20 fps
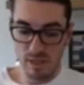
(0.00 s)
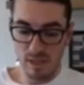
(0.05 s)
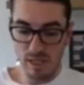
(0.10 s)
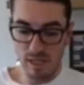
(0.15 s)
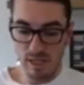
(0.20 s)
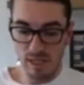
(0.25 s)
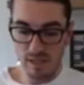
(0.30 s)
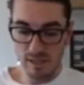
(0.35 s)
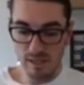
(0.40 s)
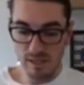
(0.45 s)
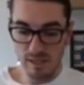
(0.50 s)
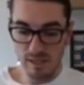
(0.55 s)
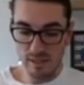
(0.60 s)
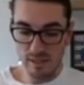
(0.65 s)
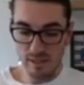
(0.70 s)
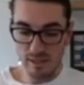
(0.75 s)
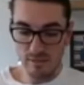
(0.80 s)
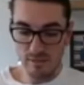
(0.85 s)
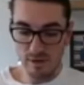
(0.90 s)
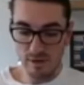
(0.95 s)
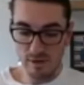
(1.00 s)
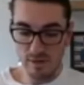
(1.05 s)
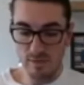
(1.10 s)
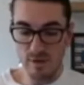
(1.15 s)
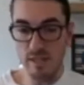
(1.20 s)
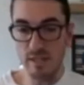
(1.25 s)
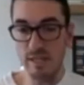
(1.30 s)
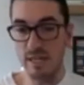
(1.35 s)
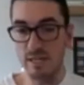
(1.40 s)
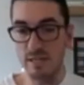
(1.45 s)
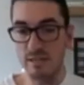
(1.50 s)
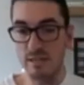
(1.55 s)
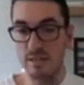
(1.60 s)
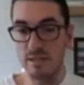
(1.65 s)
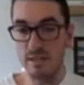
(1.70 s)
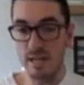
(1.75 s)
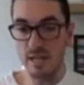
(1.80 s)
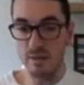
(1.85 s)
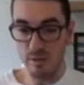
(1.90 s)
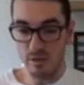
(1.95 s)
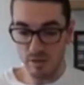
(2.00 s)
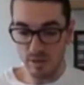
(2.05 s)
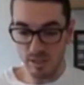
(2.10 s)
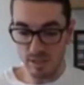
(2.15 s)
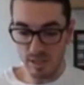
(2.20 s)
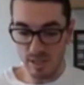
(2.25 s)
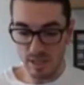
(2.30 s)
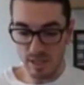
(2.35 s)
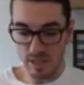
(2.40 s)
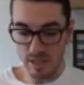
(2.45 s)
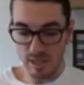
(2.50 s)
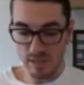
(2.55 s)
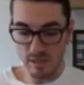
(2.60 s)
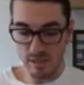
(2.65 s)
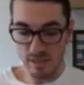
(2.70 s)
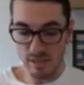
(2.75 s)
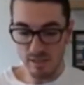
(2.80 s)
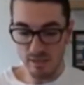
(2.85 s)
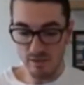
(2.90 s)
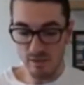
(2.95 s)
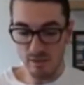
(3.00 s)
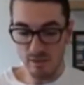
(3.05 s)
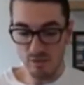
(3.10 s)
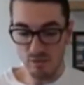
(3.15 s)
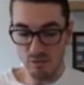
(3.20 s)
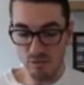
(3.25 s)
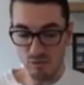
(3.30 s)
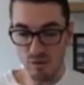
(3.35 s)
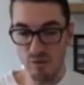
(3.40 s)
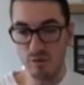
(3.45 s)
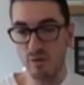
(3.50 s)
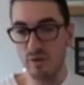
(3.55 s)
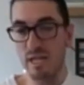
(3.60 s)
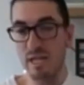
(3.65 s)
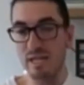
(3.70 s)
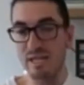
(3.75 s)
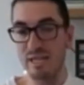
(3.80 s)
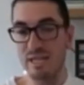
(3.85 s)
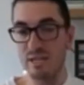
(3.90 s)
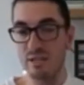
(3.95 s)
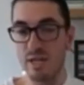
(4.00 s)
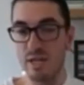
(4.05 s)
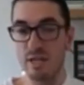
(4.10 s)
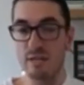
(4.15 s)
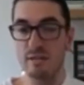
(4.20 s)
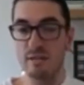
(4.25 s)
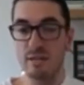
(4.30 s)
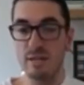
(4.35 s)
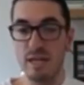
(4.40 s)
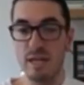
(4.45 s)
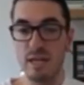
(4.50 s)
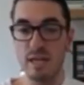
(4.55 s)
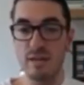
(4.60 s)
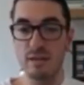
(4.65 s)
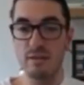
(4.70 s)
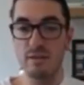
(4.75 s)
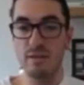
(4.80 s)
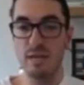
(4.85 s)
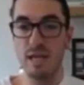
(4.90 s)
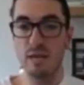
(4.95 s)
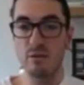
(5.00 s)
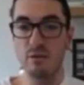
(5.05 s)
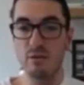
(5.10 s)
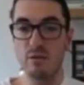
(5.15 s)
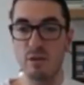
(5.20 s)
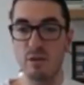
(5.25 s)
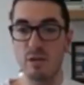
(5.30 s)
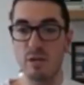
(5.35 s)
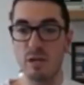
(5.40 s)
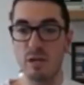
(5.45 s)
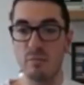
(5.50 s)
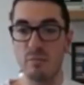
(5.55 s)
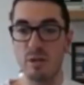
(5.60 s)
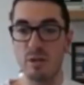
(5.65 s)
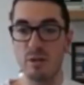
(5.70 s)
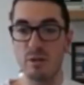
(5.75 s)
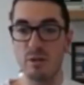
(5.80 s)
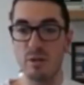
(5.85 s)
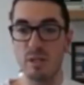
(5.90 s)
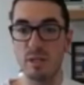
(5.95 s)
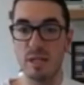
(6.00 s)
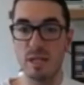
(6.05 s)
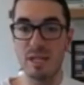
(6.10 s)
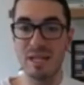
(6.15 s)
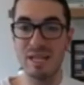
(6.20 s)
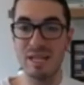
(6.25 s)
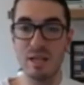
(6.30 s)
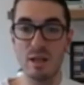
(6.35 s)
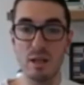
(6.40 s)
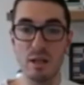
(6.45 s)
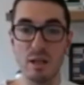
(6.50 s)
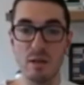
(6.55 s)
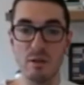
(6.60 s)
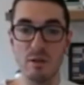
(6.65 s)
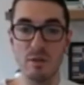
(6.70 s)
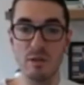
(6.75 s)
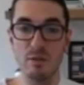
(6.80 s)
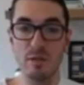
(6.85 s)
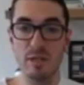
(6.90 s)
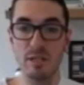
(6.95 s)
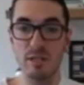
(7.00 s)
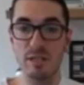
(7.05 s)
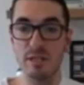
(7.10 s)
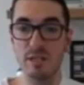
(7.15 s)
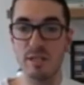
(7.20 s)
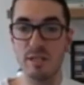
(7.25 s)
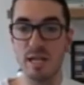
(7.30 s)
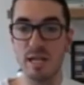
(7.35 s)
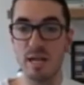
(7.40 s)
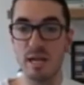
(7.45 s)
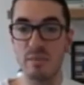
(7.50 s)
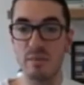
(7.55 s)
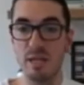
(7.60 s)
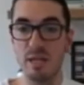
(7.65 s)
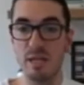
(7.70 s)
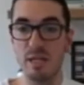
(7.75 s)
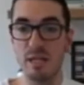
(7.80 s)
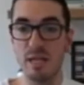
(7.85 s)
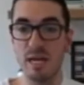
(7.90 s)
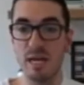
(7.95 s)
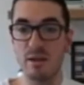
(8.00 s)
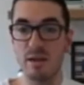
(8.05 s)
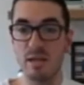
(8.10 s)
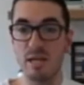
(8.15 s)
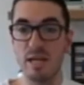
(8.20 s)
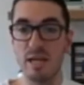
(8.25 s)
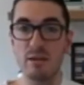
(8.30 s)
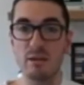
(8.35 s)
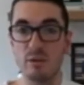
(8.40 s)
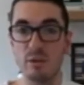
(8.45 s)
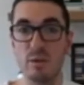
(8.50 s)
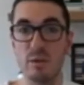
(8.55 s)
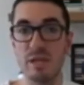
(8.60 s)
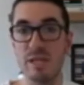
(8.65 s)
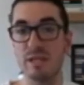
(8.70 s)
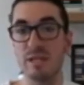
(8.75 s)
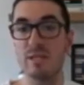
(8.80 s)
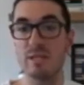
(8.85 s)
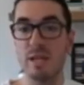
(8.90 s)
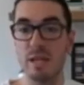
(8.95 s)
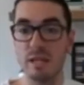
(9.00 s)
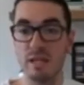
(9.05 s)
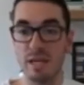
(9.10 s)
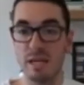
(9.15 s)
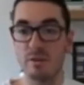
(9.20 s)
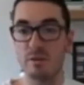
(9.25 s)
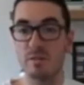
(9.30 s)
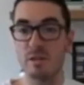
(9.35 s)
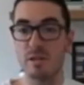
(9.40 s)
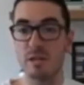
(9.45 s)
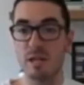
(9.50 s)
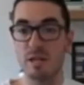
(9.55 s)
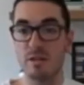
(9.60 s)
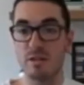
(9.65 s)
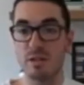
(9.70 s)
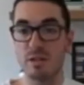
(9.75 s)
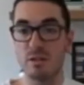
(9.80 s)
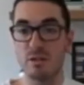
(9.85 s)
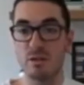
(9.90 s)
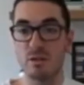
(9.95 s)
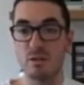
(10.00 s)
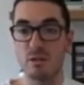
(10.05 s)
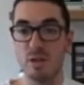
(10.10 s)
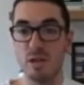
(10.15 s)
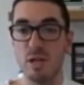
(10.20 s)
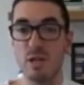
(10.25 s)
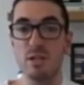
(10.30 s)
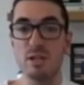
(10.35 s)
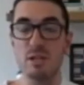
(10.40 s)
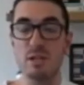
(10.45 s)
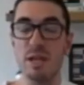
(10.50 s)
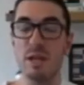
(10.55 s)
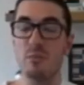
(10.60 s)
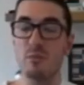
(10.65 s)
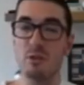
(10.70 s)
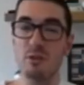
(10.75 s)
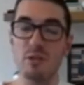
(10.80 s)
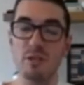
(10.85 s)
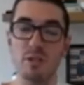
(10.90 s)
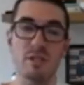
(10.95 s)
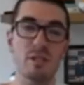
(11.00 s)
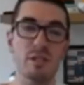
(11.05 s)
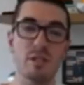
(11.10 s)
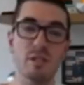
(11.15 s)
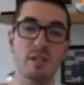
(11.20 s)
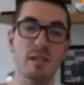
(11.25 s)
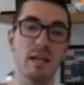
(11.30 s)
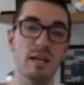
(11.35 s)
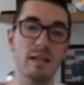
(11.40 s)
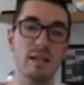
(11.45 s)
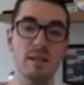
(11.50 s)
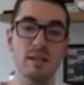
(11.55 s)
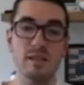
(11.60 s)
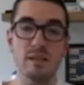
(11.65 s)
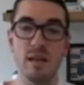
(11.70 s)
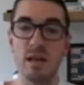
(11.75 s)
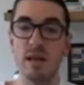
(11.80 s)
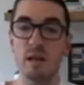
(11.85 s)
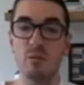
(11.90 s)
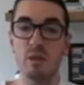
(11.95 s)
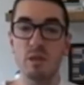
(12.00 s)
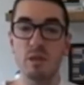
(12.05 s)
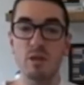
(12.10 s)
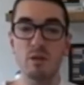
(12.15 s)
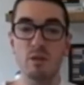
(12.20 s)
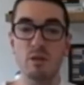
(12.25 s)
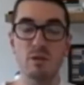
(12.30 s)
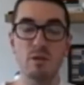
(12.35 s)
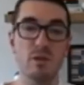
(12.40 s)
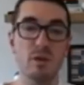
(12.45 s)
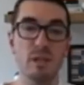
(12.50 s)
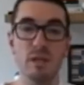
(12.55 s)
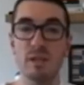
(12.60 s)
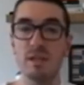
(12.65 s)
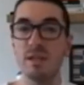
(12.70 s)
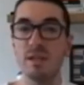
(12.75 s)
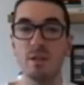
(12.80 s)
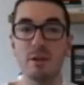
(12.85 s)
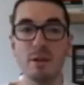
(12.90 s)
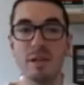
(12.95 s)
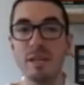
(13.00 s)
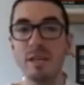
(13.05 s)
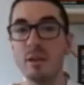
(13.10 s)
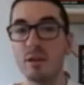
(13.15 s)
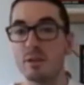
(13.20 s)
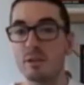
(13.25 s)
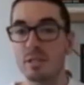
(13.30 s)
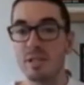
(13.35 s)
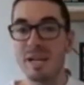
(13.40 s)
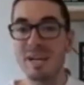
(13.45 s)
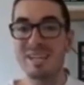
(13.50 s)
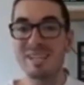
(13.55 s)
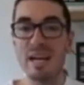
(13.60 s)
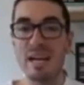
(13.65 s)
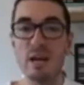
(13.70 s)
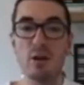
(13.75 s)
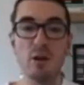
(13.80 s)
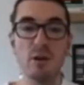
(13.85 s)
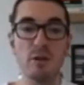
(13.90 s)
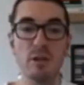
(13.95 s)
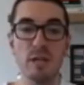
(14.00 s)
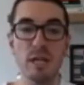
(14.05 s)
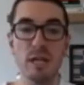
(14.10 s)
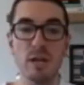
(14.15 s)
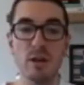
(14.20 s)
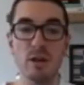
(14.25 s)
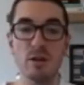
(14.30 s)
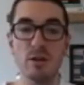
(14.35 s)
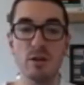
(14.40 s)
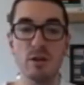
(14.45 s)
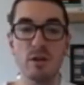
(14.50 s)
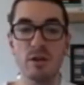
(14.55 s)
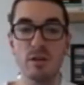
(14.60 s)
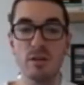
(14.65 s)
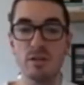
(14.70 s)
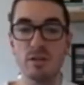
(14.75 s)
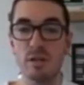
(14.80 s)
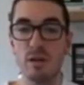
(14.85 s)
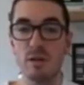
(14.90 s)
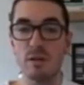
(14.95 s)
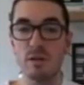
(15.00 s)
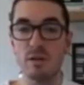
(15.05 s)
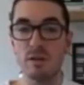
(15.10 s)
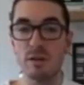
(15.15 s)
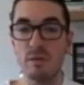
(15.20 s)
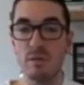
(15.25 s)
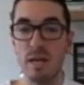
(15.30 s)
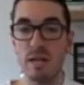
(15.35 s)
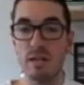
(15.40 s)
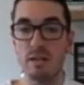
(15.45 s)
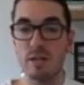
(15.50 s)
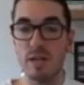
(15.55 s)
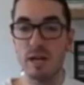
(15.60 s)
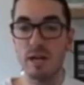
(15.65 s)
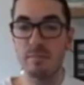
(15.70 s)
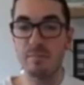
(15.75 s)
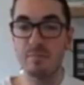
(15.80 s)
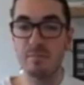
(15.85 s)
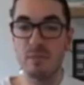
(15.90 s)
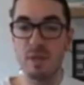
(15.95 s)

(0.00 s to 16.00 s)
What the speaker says: And just verify that is the same address here. Click on approve on our ledger, and now we've got a Bitcoin and an Ethereum address set up in our accounts where we can send our cryptocurrency to. So that process is exactly the same whether you're doing EOS, Cardano, Neo. You just go into the manager,